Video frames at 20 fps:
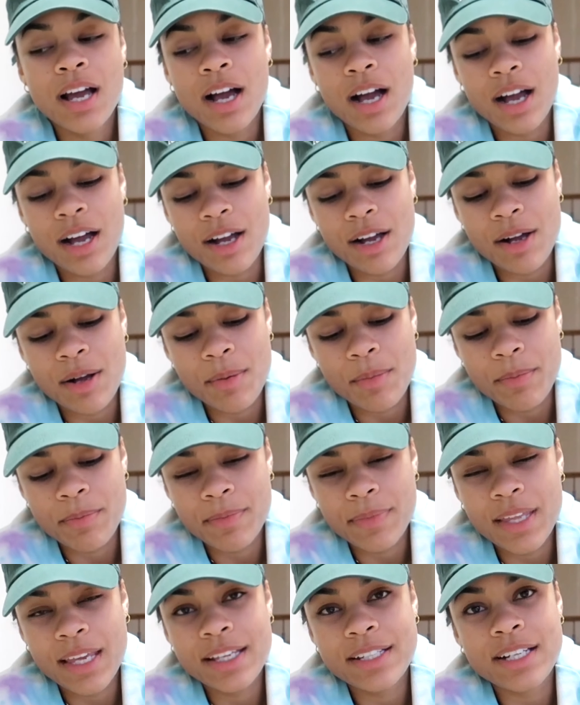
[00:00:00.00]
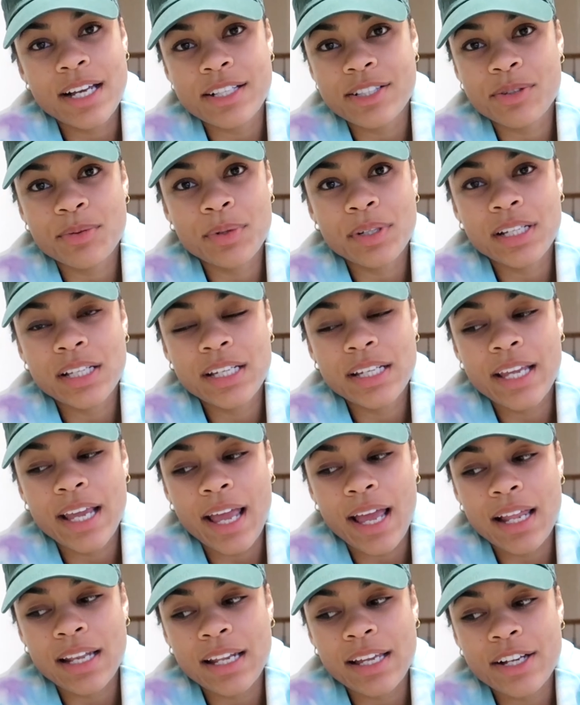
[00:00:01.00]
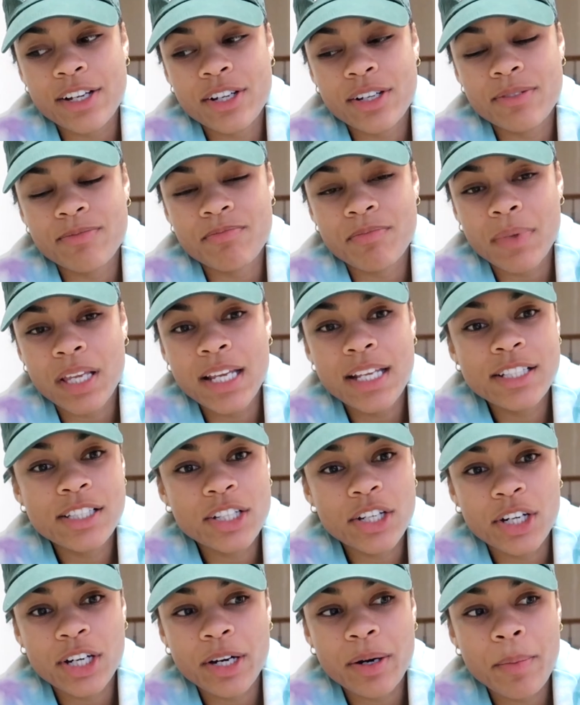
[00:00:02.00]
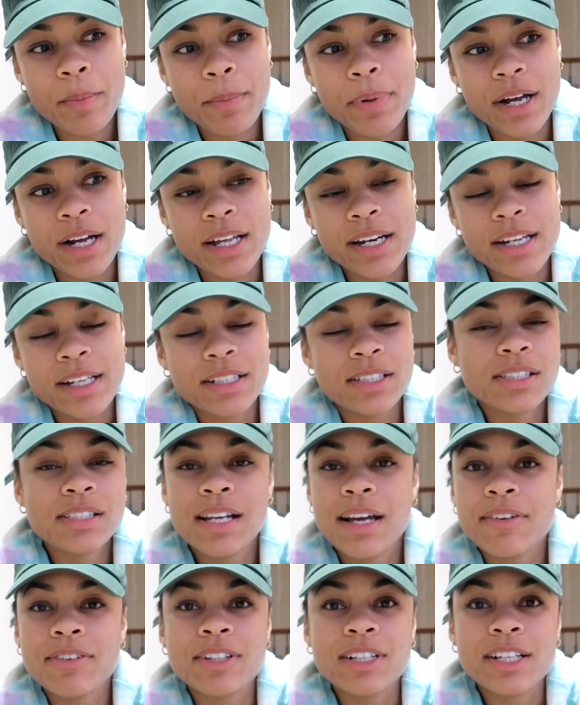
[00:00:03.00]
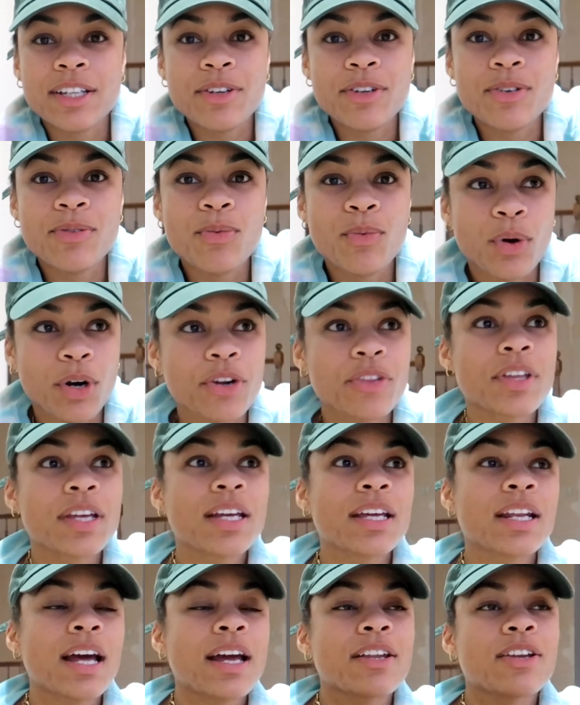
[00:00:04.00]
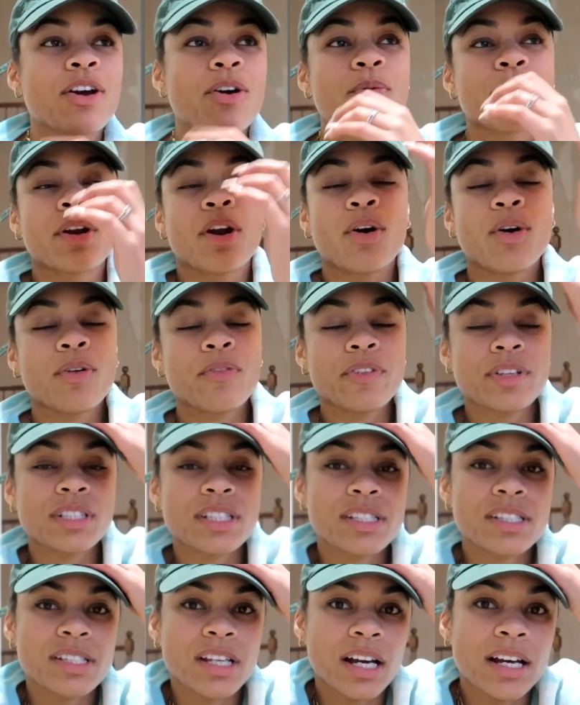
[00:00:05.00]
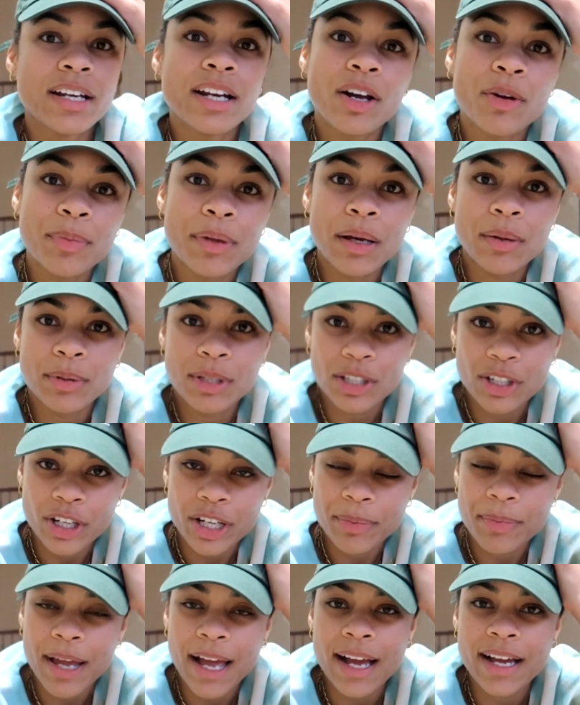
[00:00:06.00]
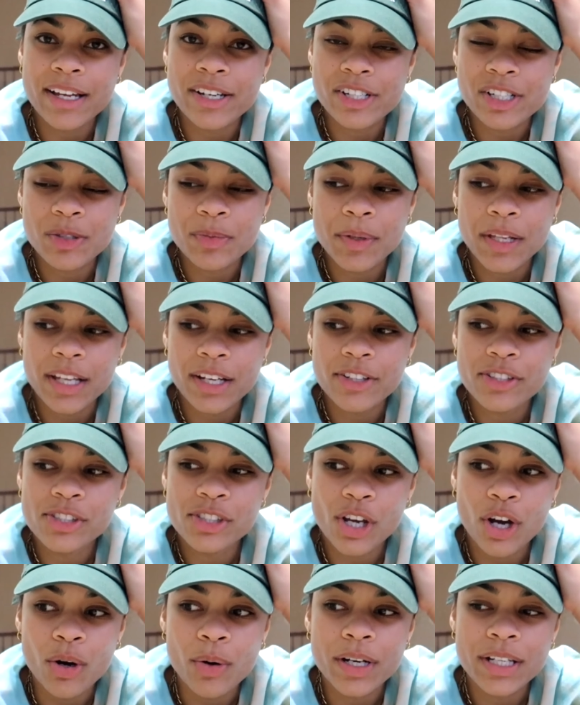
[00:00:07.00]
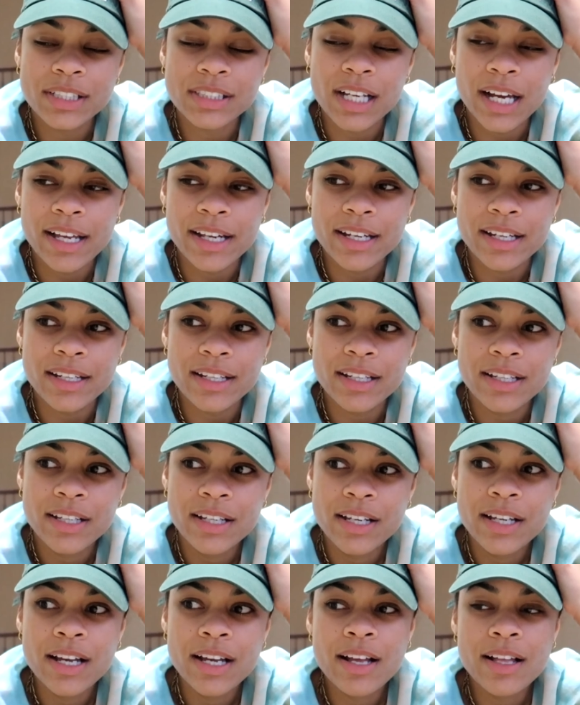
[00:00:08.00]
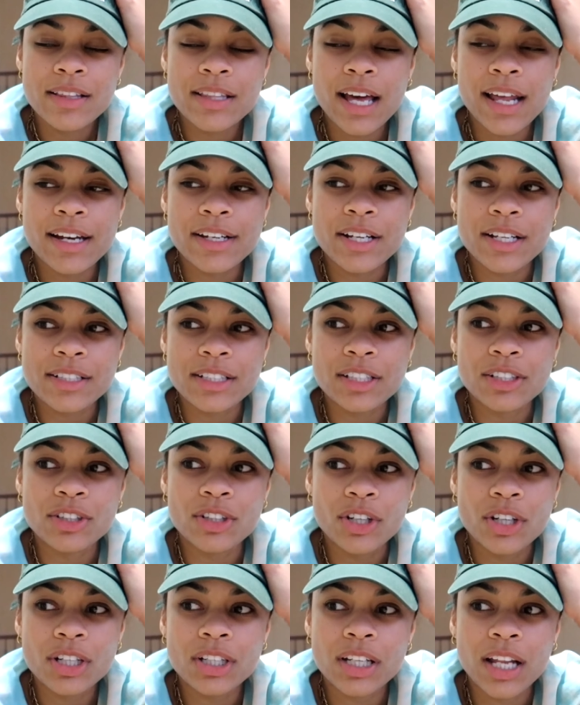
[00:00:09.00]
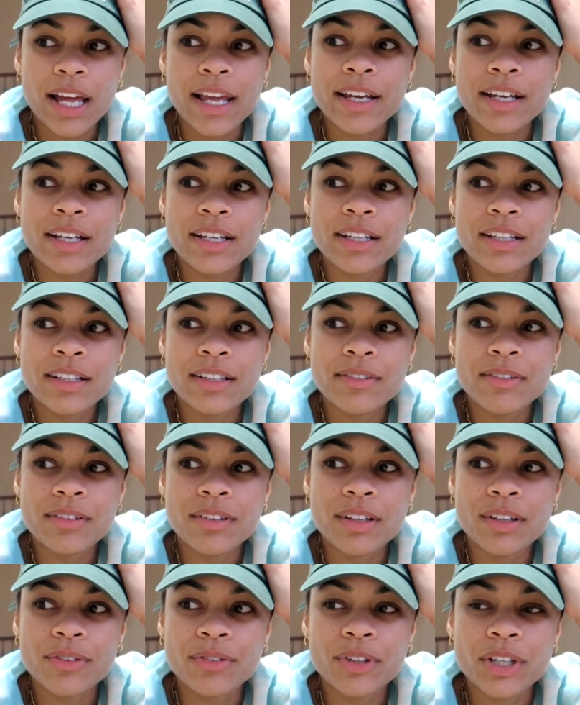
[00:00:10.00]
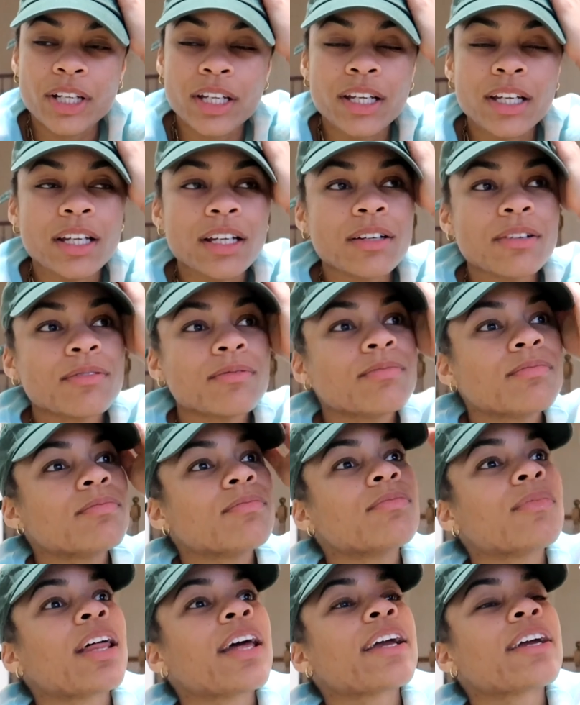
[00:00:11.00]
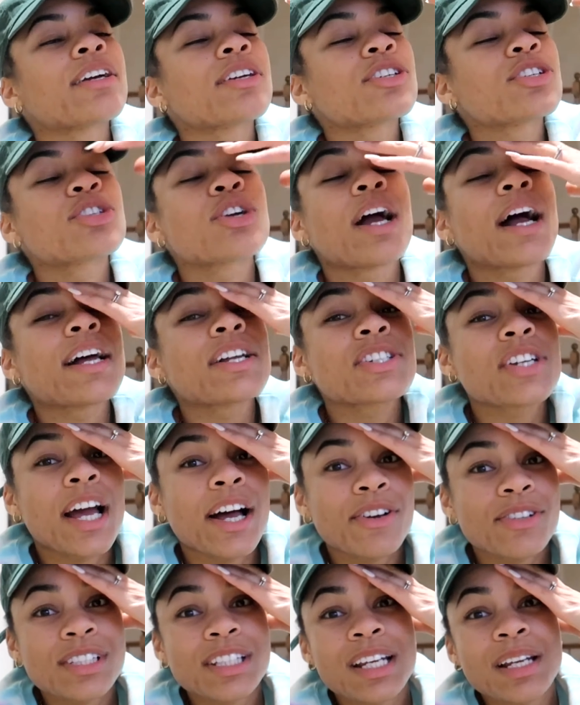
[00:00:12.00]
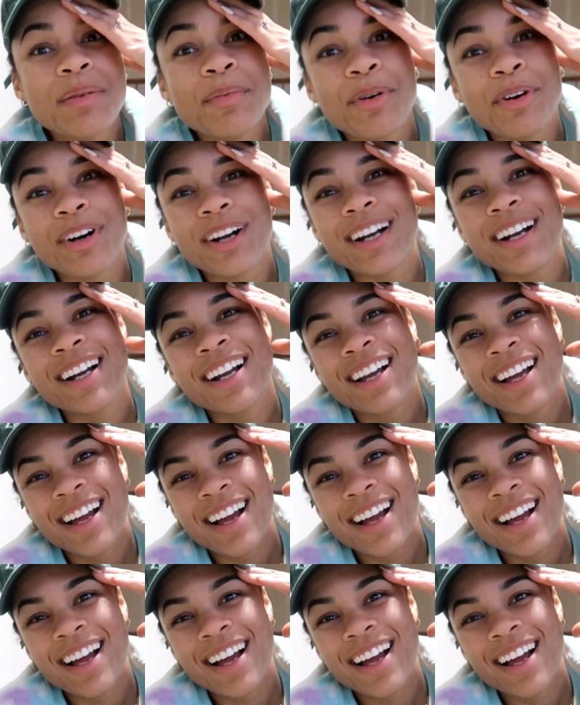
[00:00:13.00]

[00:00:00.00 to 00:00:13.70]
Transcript: It doesn't really get like easier, but it's definitely worth it. I know when all of this is done, I'll be able to look back and just be like so excited that it doesn't look like a freaking like trash house anymore.